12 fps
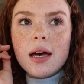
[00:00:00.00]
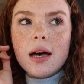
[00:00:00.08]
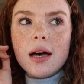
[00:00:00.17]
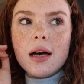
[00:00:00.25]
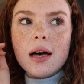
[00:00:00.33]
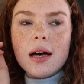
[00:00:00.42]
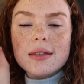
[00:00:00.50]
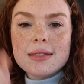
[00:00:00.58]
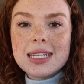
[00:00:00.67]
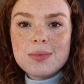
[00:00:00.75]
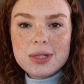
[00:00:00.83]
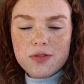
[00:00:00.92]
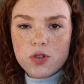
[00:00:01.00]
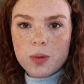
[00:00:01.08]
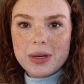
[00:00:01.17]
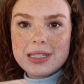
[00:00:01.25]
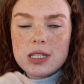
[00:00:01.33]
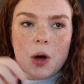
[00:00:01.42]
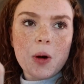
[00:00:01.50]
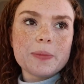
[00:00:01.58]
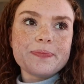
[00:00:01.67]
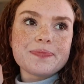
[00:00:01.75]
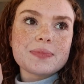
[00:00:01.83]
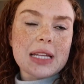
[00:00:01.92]
uh, steamed it for me, so
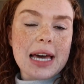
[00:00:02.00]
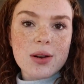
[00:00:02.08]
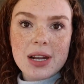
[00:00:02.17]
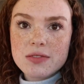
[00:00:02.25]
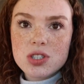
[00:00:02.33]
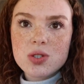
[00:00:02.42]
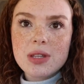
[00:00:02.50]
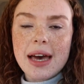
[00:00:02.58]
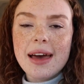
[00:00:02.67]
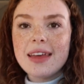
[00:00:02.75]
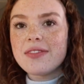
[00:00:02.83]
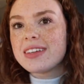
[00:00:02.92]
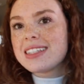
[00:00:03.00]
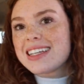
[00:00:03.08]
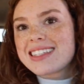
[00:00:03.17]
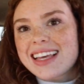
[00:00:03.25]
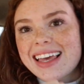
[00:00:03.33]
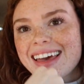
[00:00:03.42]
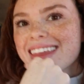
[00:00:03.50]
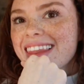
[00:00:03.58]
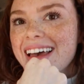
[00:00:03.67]
I don't have to do that if it doesn't get